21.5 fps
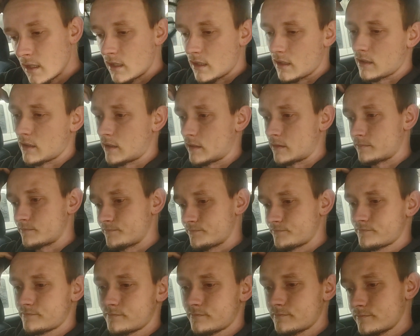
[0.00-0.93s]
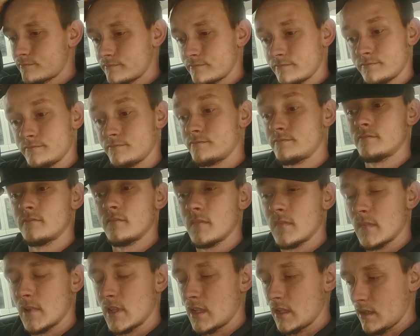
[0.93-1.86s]
I
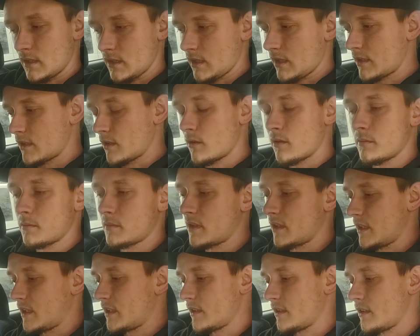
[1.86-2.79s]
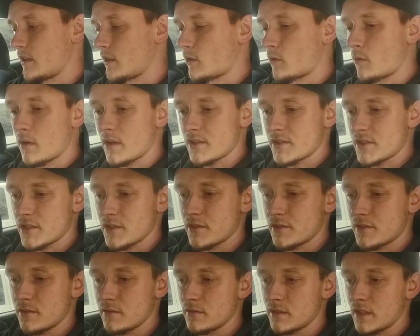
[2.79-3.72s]
know I'm going to get a question
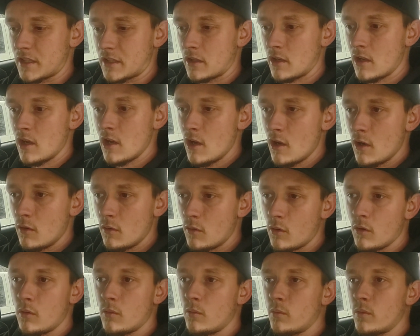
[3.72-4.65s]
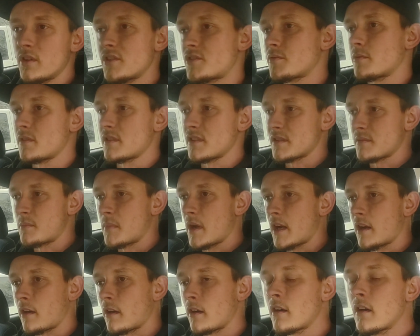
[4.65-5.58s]
or two like, well, which one's
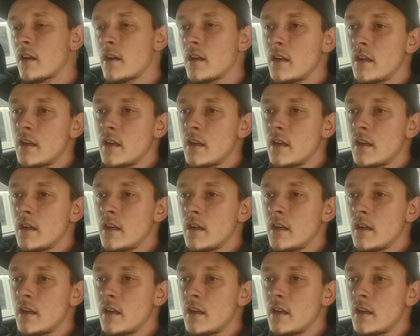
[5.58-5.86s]
better?